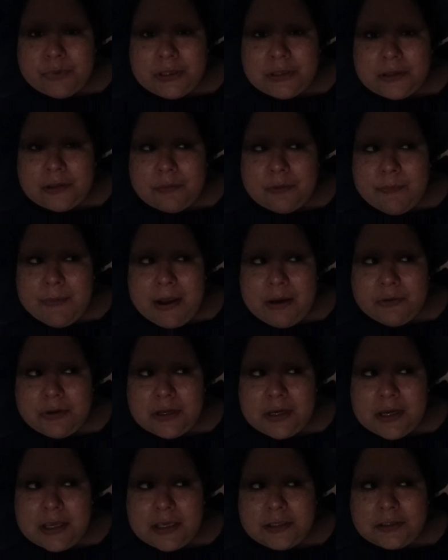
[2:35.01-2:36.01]
but the
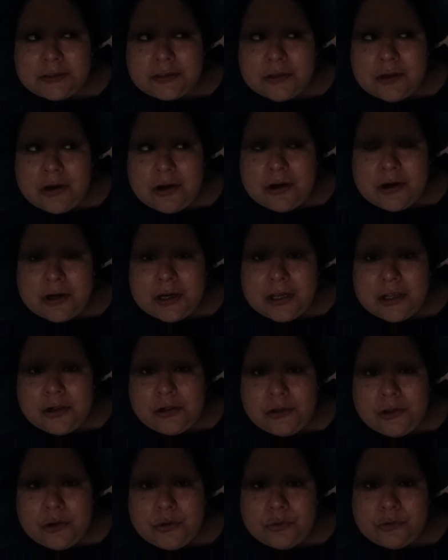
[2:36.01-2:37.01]
balconies are
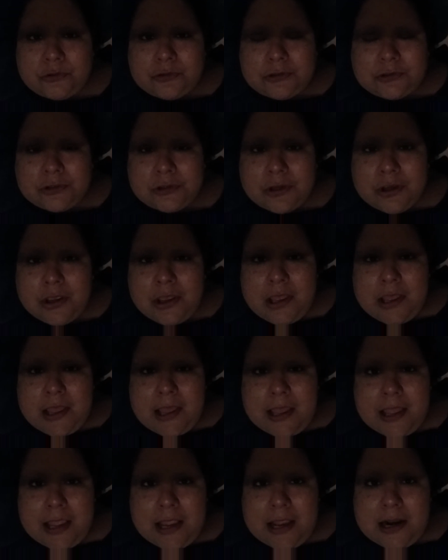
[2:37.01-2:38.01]
enclosed
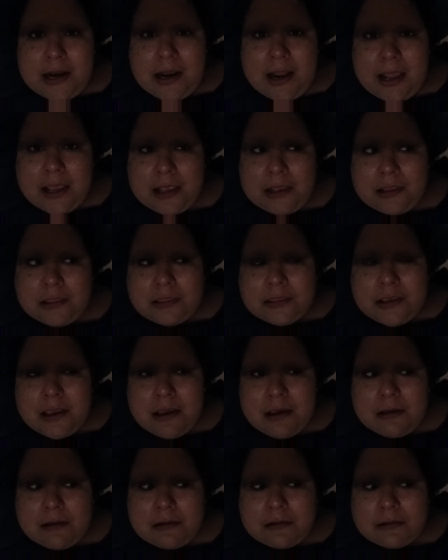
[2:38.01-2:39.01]
in like
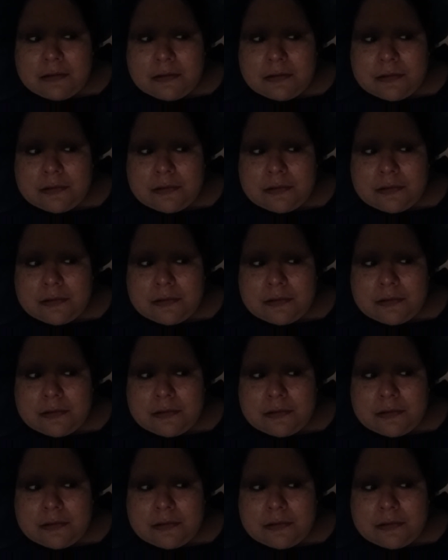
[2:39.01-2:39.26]
thick